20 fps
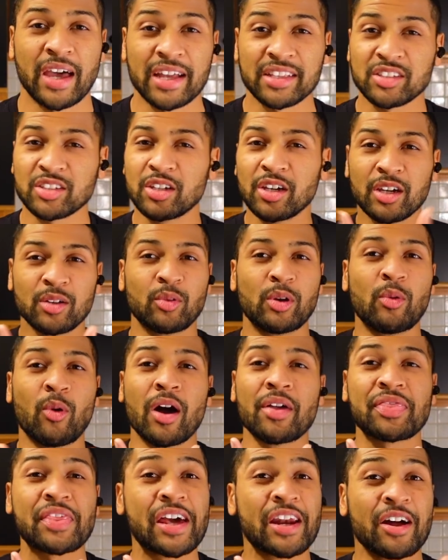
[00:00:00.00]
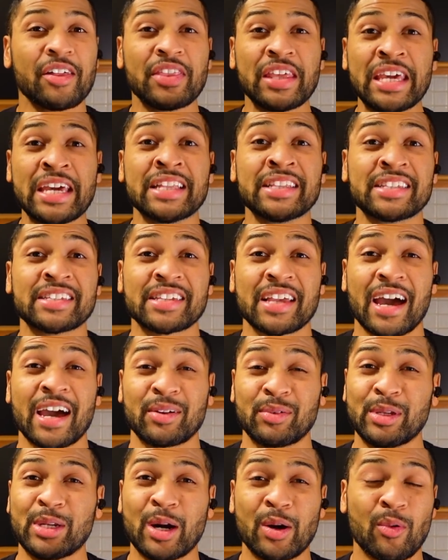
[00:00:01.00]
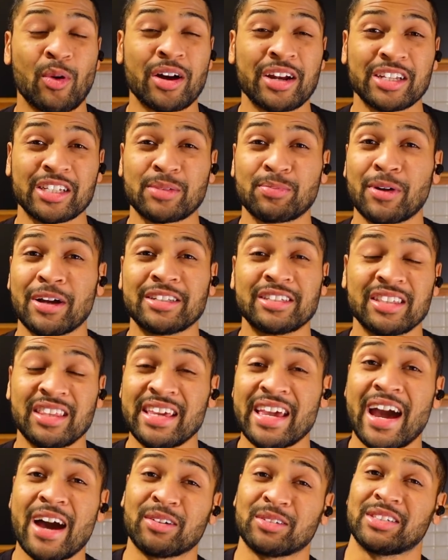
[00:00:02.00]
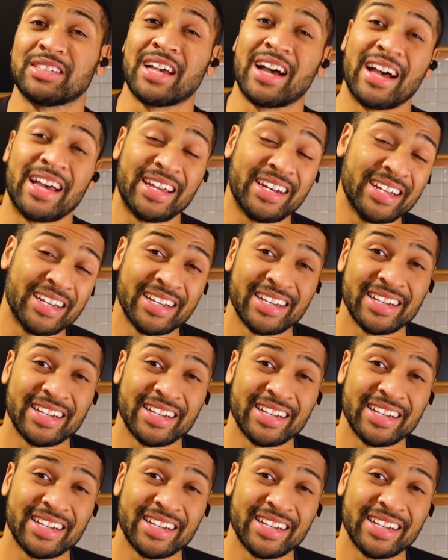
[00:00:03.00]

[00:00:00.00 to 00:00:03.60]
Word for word: That's good, we want that on the inside. We don't want it spread to the outside.